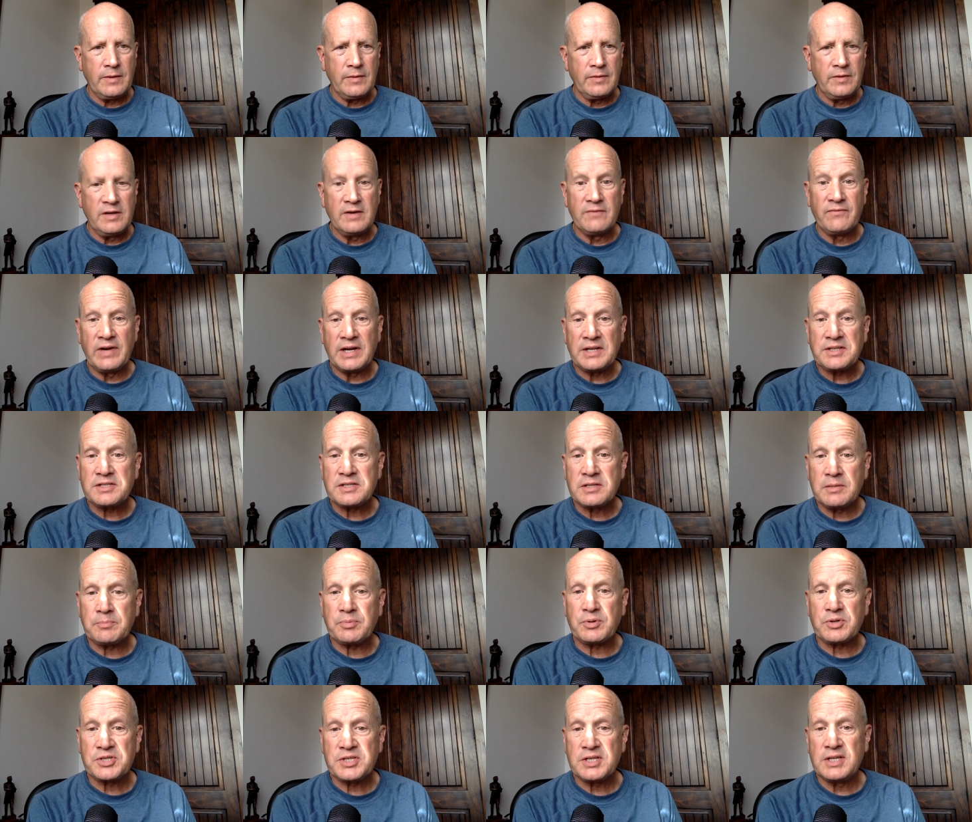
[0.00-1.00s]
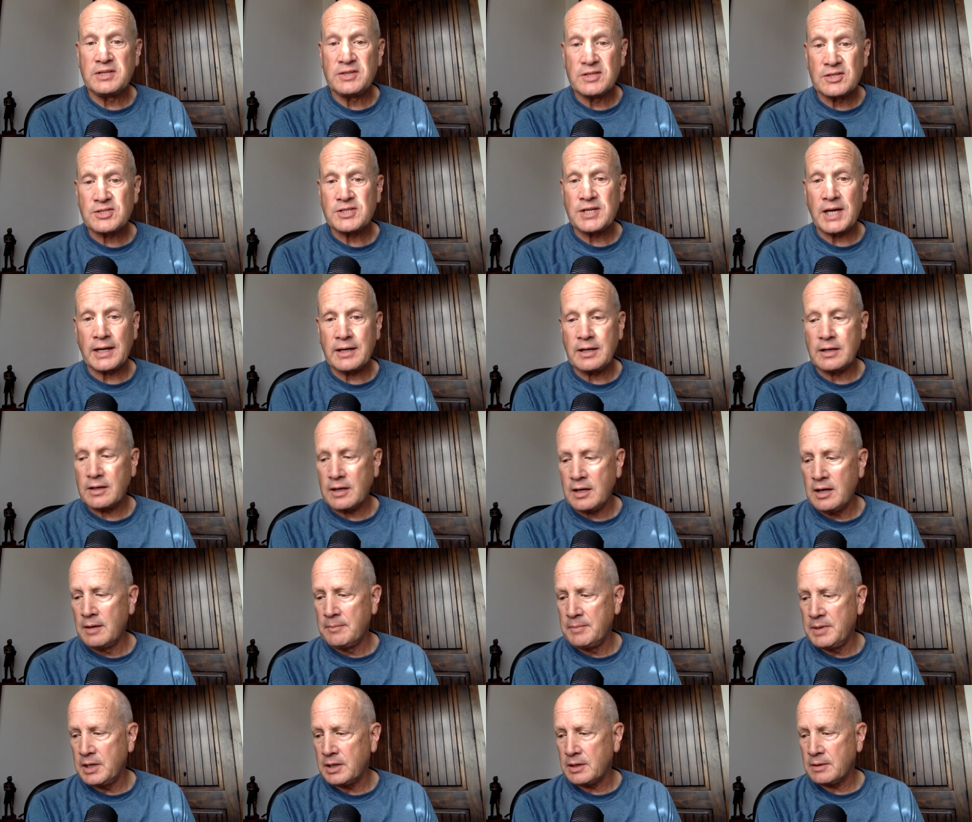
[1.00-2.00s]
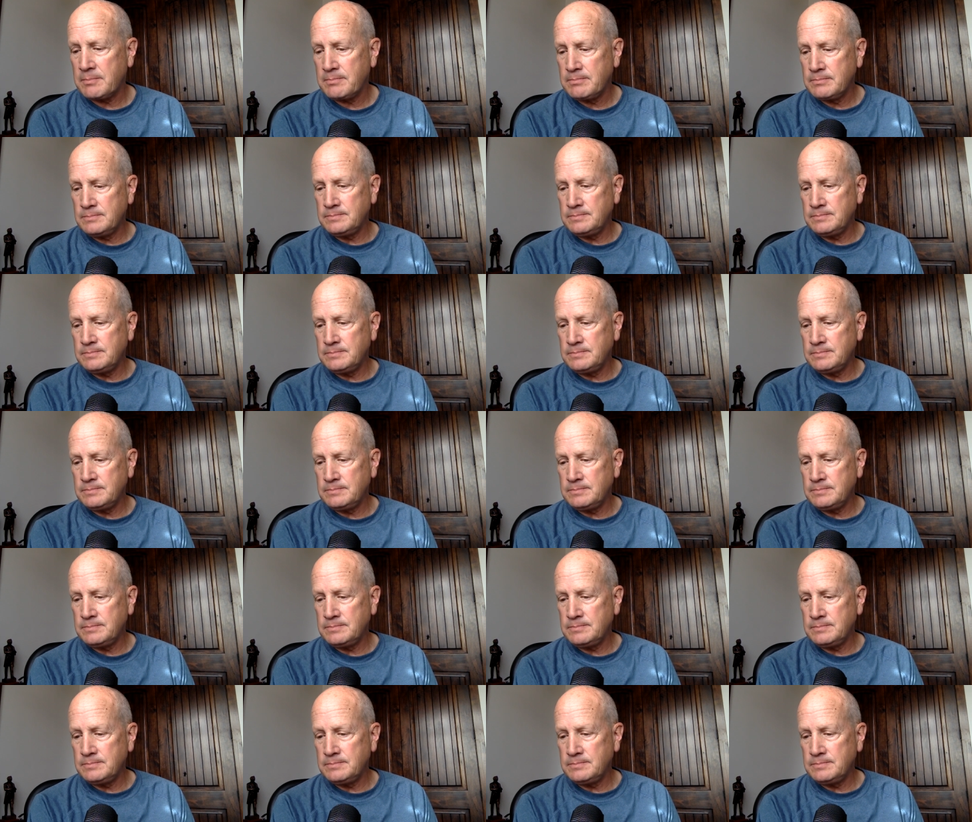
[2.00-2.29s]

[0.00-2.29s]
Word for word: the events that precede the second coming.